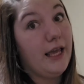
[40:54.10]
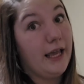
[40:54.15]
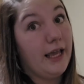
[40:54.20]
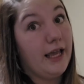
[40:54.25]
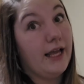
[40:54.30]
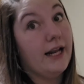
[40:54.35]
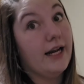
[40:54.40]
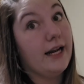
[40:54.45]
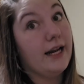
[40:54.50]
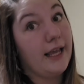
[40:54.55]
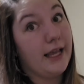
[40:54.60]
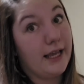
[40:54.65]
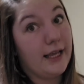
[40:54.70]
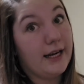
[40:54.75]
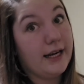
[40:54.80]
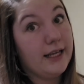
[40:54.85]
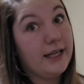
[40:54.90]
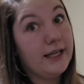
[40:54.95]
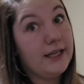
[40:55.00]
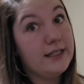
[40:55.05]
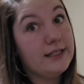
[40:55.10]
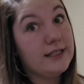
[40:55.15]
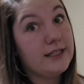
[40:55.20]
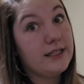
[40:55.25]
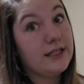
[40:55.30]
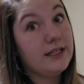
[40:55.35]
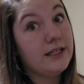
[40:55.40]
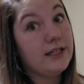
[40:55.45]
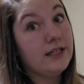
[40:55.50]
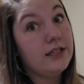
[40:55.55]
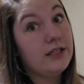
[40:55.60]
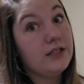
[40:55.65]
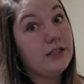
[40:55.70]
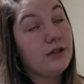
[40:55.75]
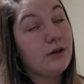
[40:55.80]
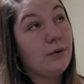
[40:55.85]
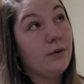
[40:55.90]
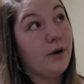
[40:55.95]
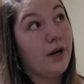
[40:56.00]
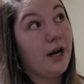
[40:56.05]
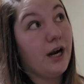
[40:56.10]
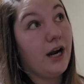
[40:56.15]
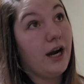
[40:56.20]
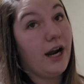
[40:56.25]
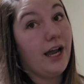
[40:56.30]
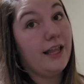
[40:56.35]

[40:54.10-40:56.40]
and edit to where